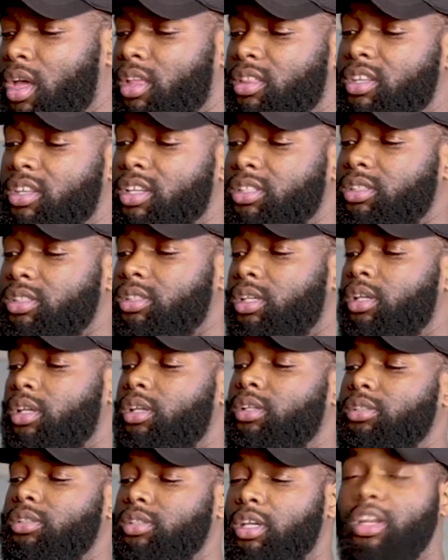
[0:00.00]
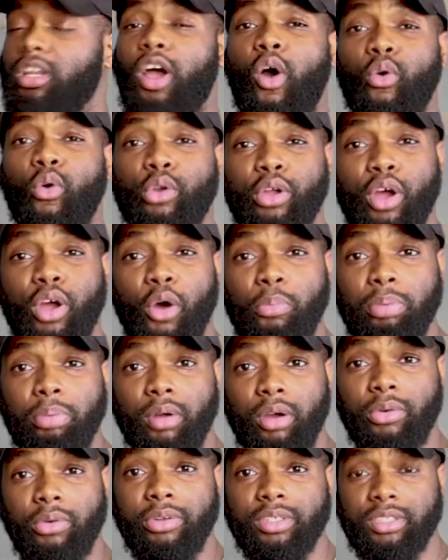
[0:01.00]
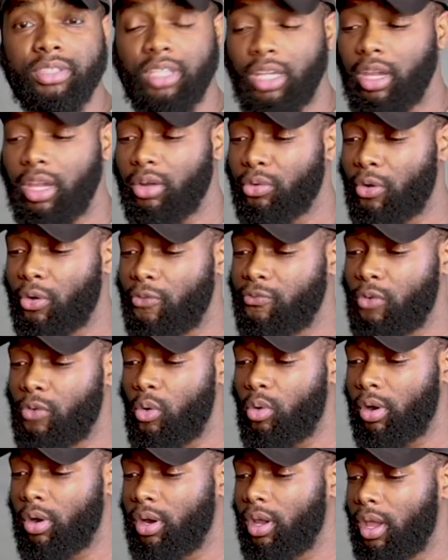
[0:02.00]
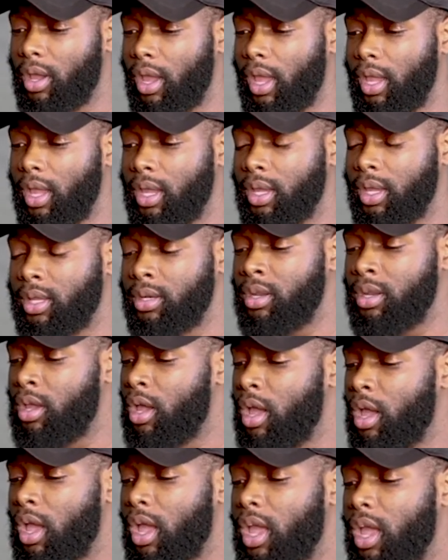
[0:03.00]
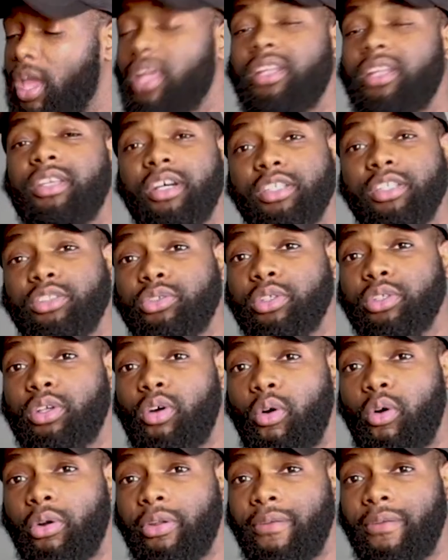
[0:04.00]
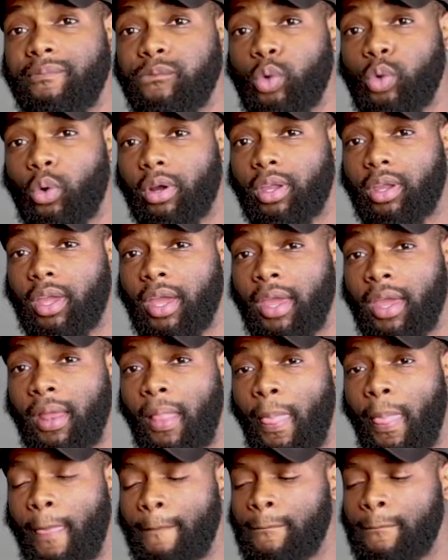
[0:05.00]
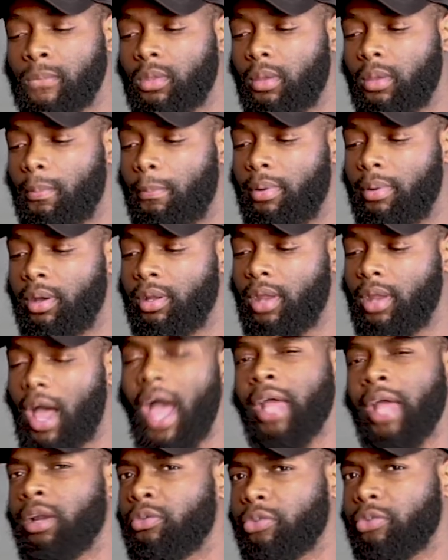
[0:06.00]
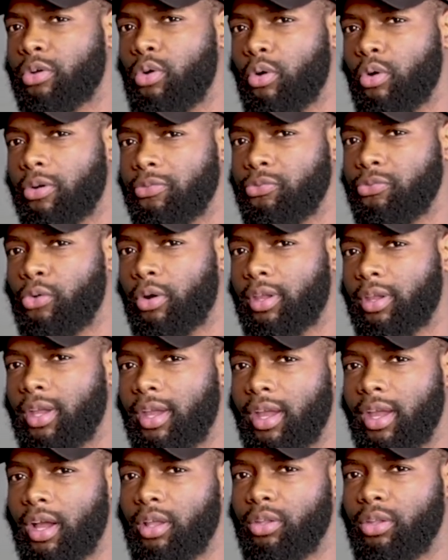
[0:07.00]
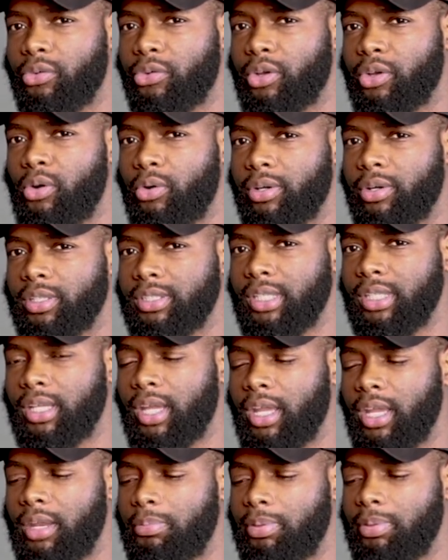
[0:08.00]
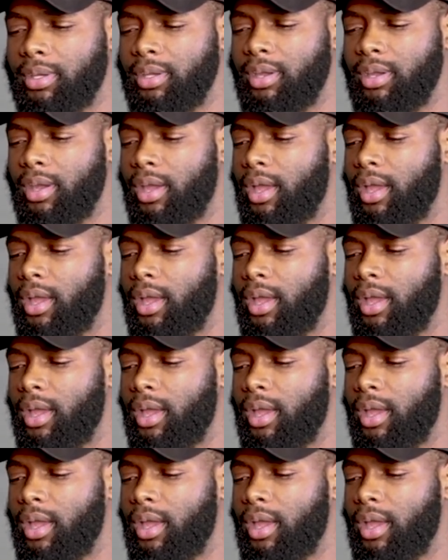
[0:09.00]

This is an older GoPro. It is the Hero 4, and it does record in 4K, but I don't record in 4K. I only record in 1080p.